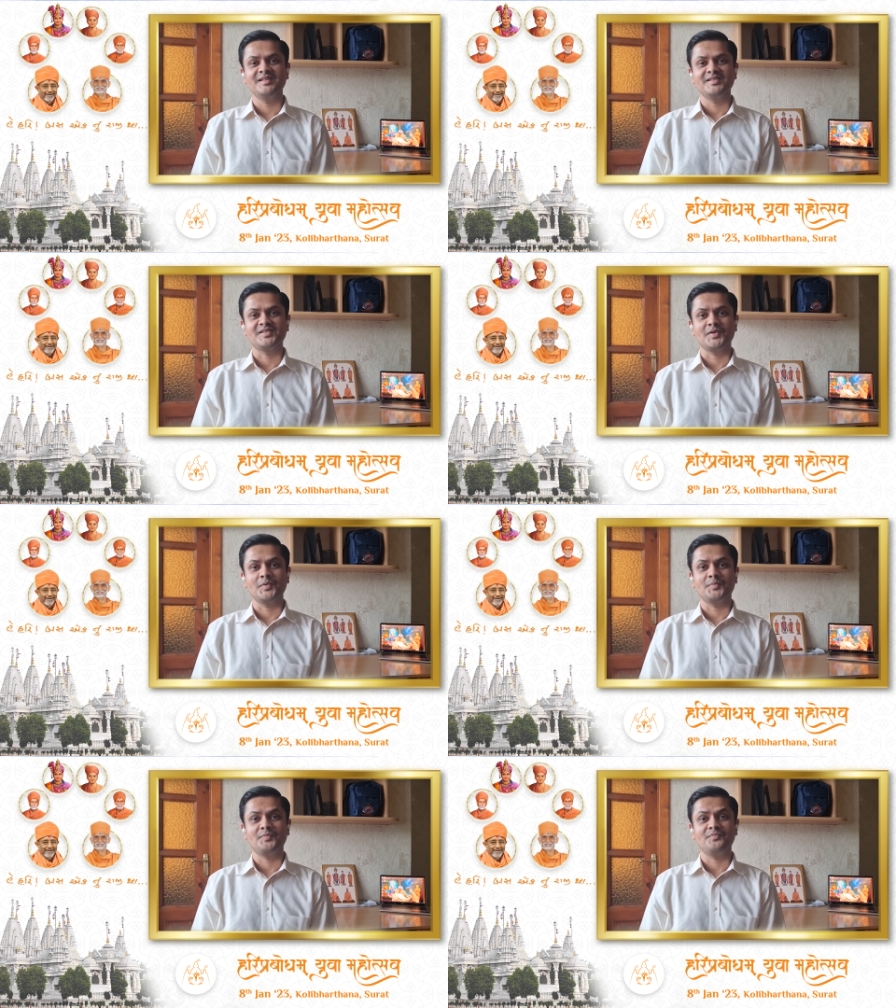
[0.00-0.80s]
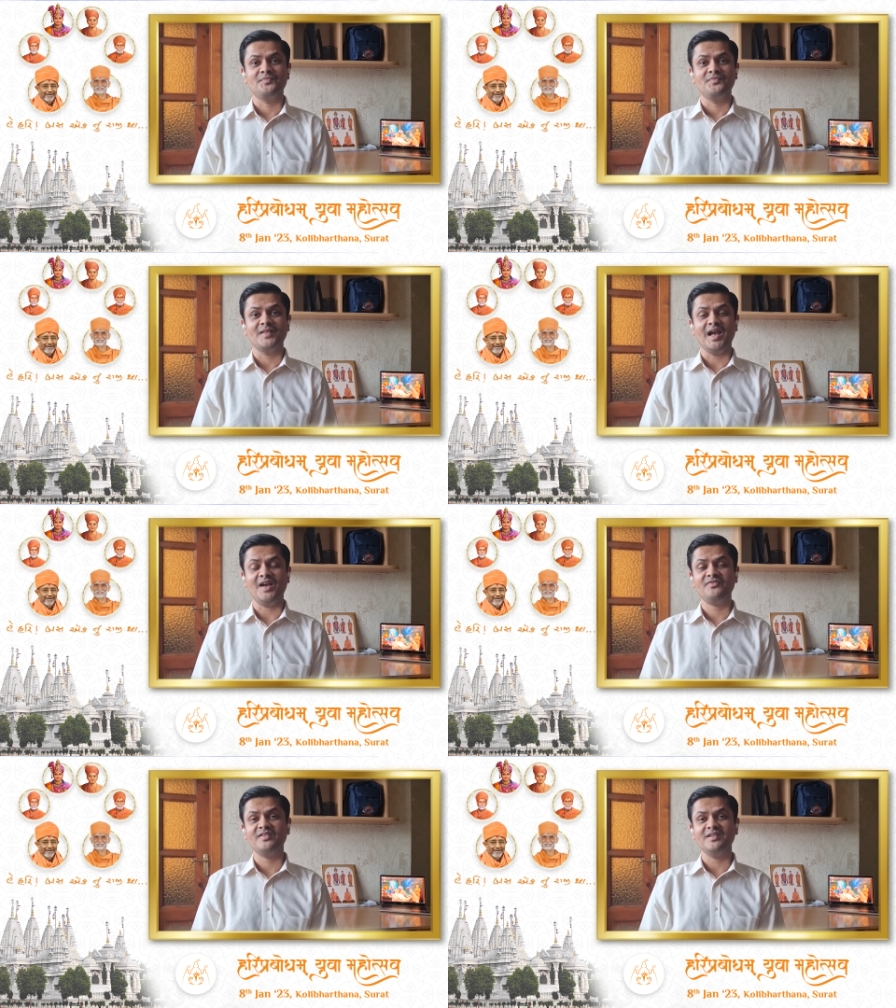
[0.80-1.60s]
So
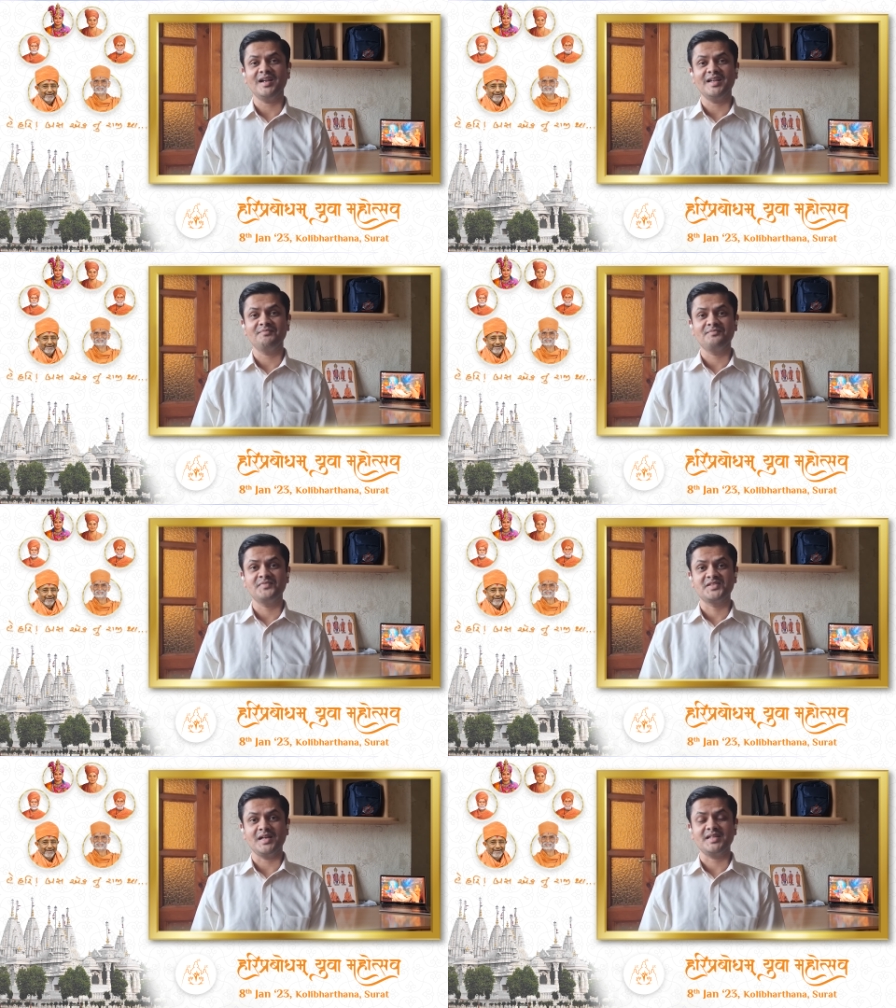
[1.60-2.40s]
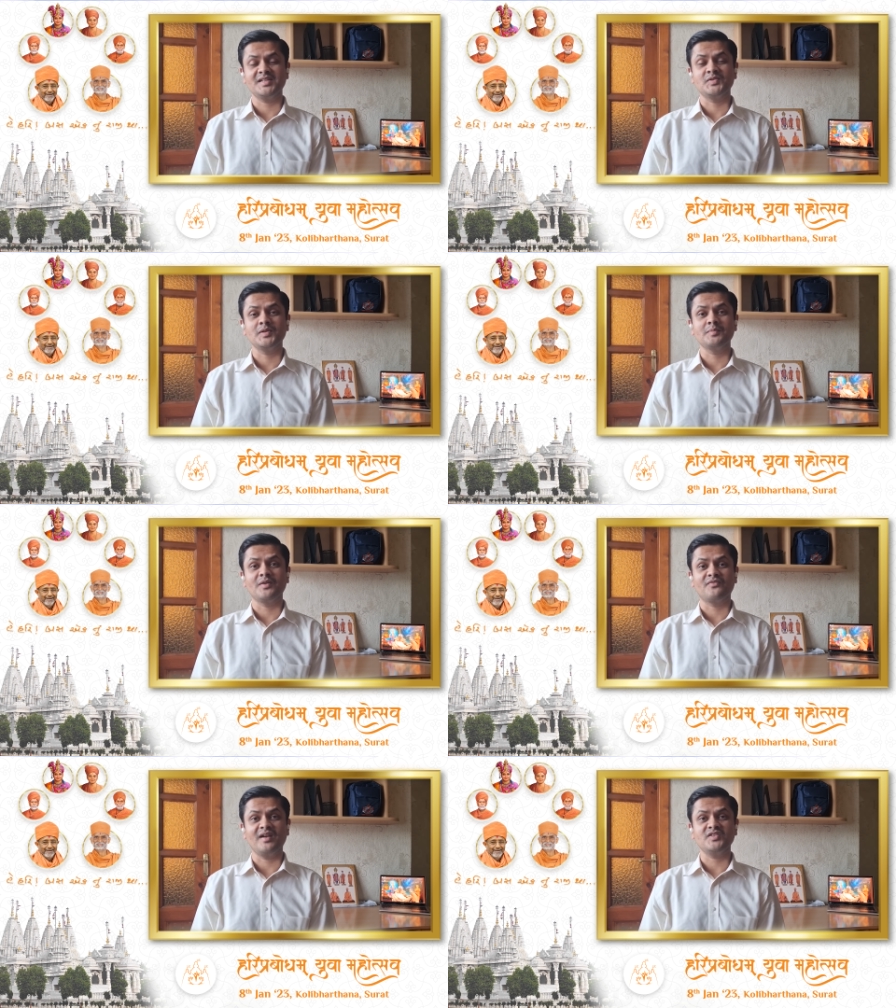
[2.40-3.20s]
after I started doing my
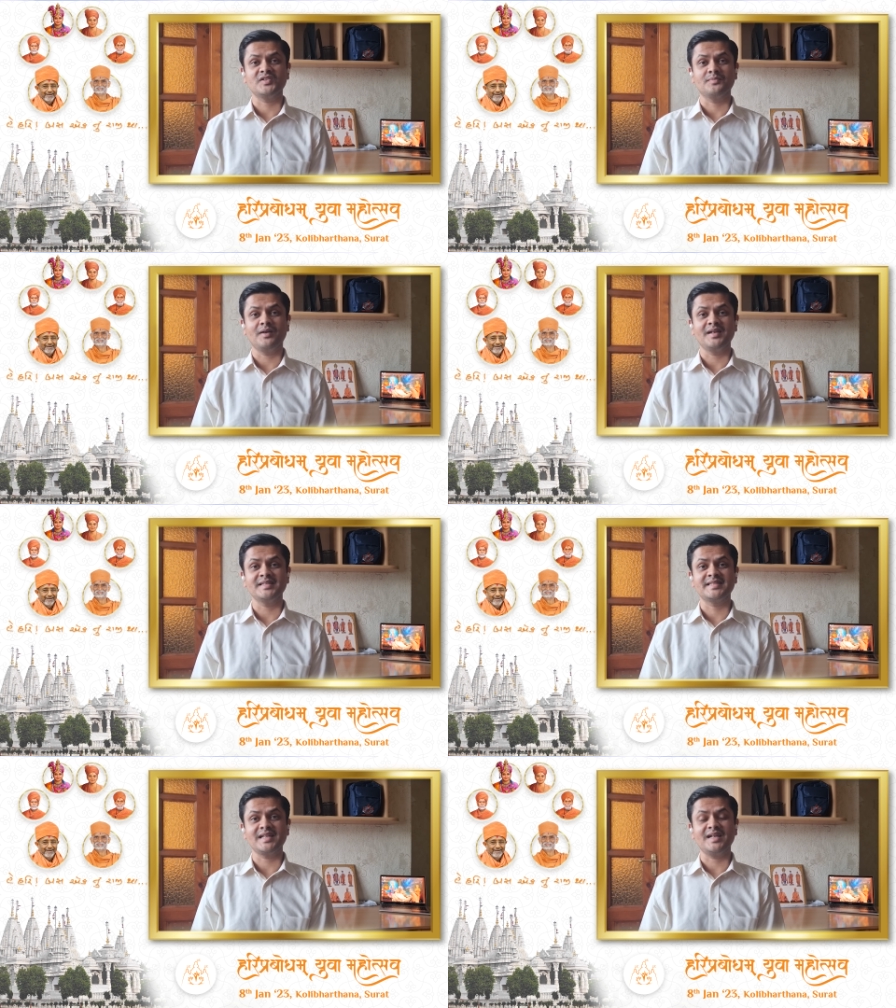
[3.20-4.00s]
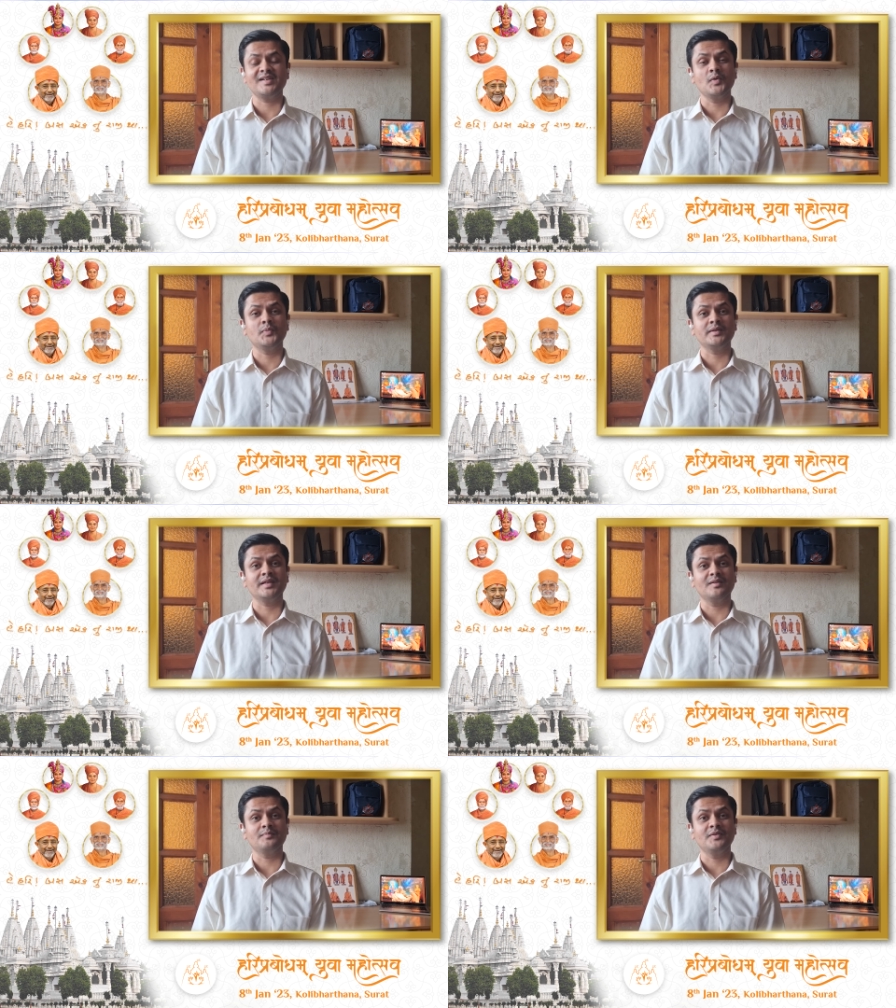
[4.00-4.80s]
friendship, I started opening
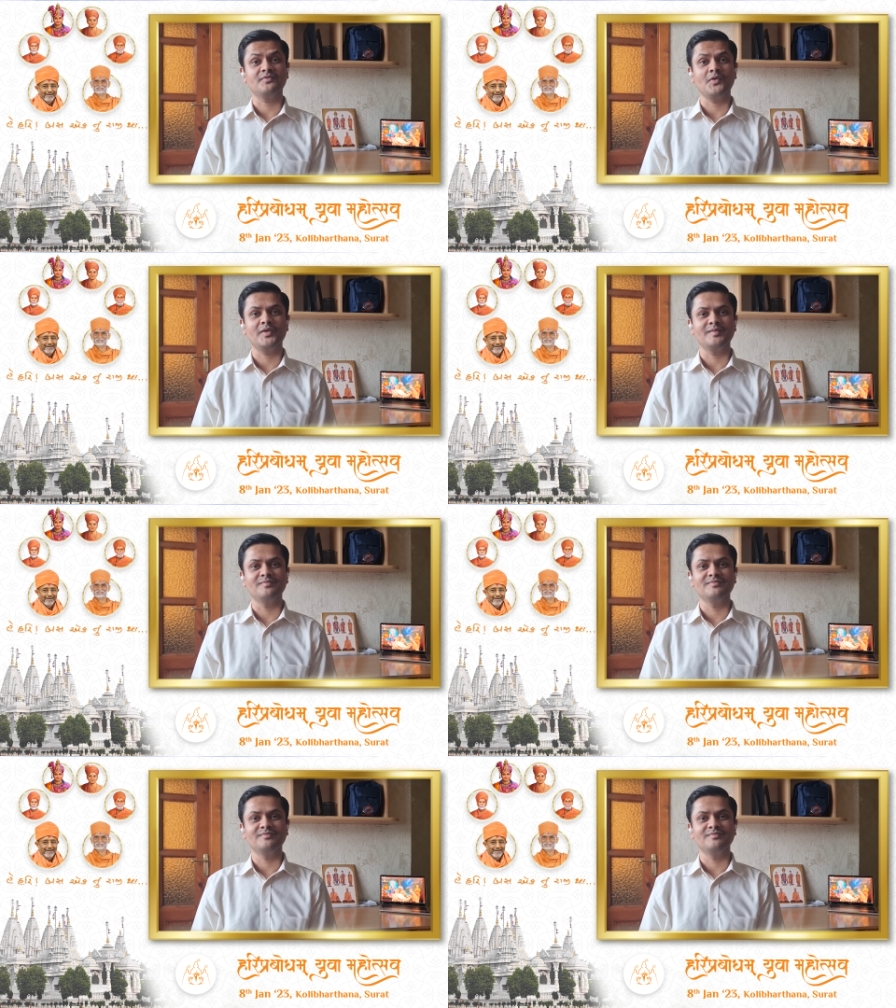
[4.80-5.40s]
up before him